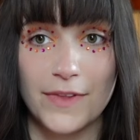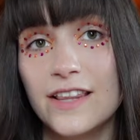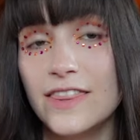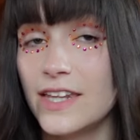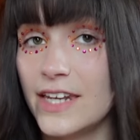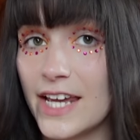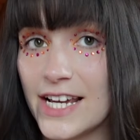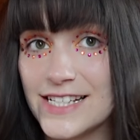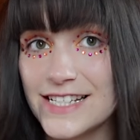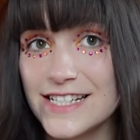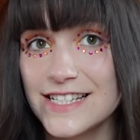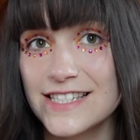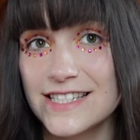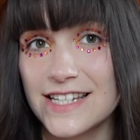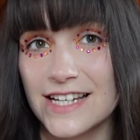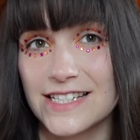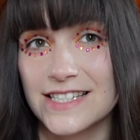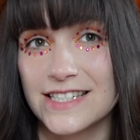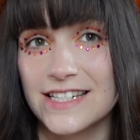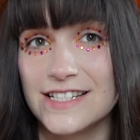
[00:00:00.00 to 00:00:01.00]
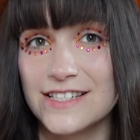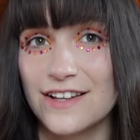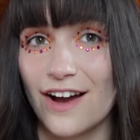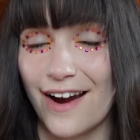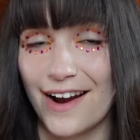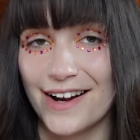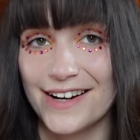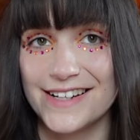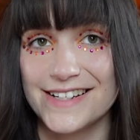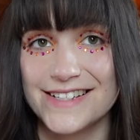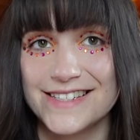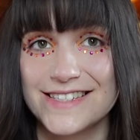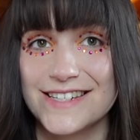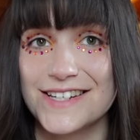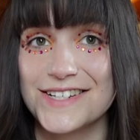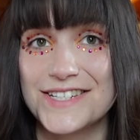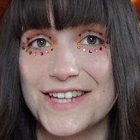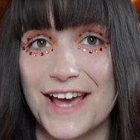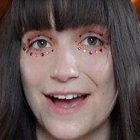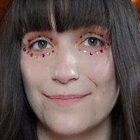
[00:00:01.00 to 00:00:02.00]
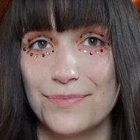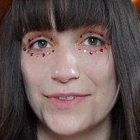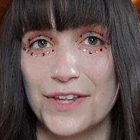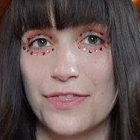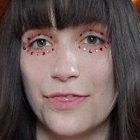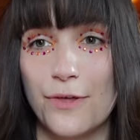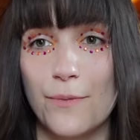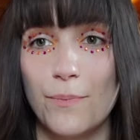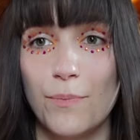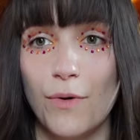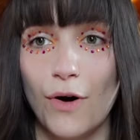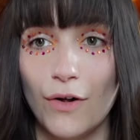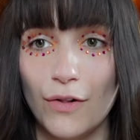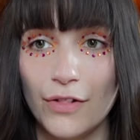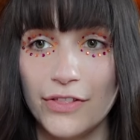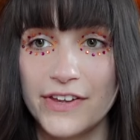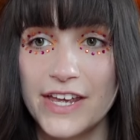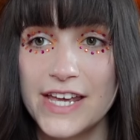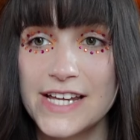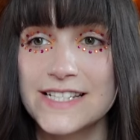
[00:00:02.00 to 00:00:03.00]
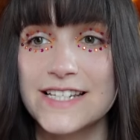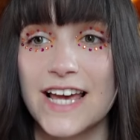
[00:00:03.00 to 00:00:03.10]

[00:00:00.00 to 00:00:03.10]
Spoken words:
In the 1960s, artists adapted the bold,